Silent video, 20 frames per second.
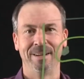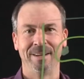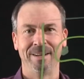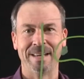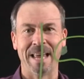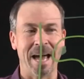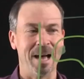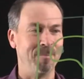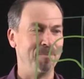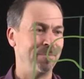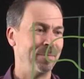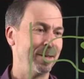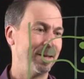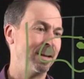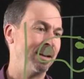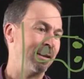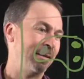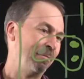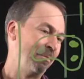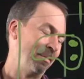Now,
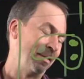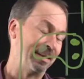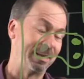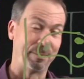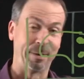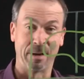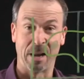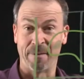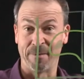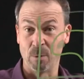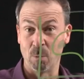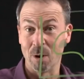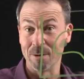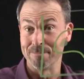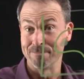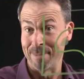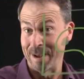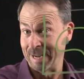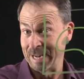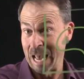something in life you
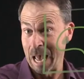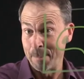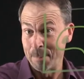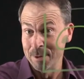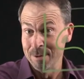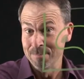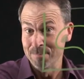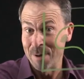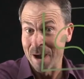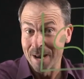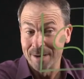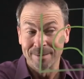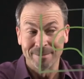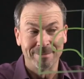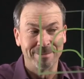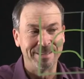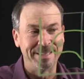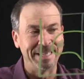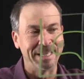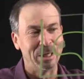want, make it happen, but
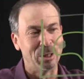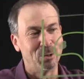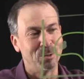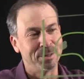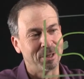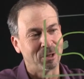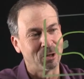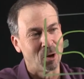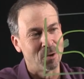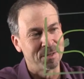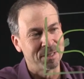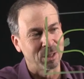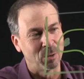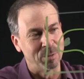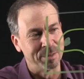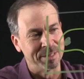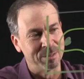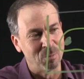deal consequences.